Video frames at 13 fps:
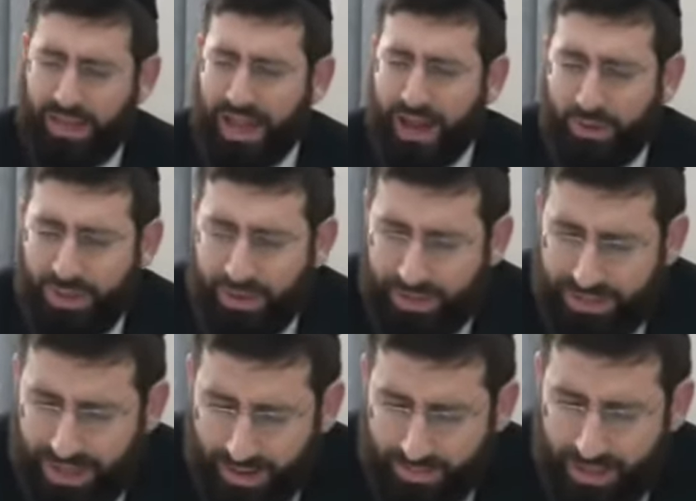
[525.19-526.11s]
How are they
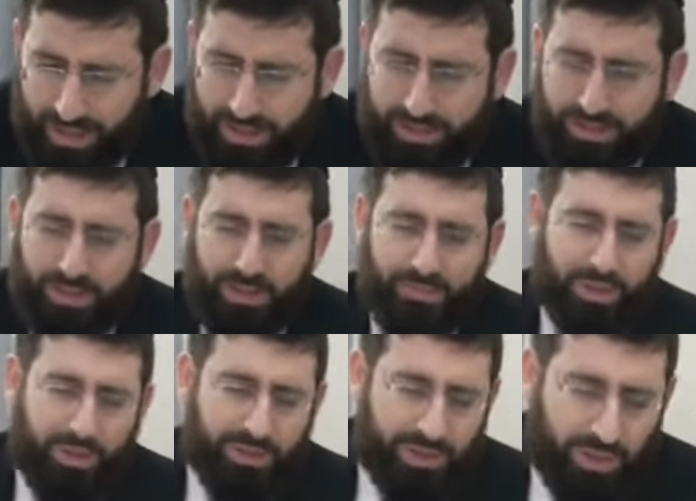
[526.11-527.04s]
Matame it?
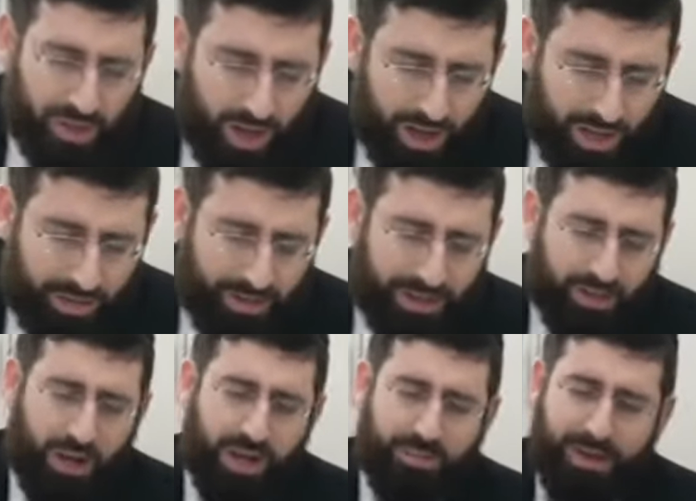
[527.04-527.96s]
Because they're Goyim,
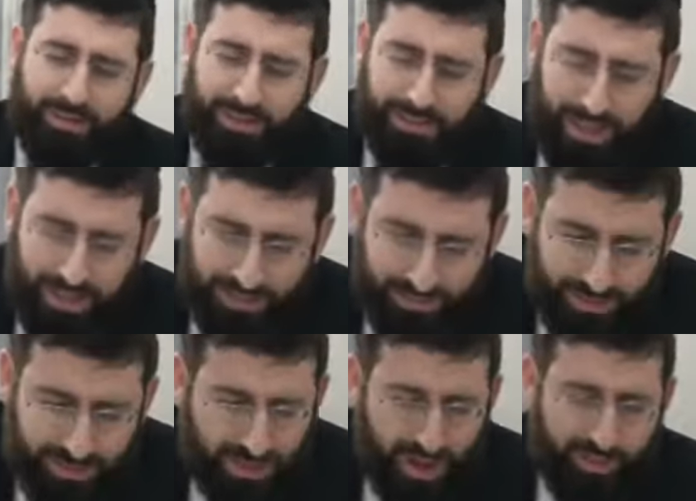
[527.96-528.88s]
and Goyim have the status
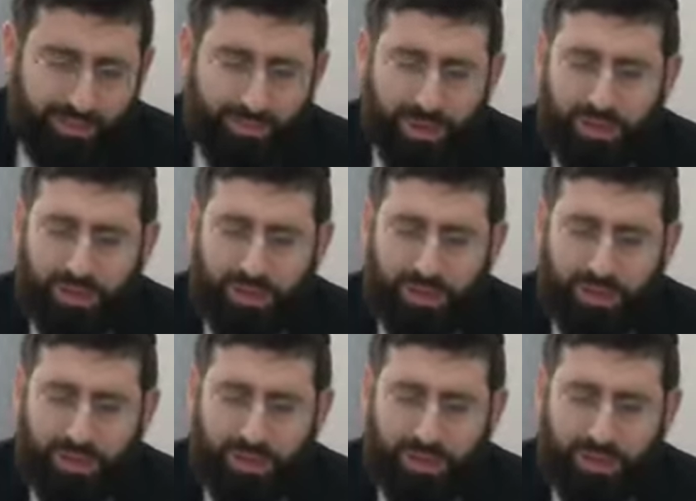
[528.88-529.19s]
of a Zav.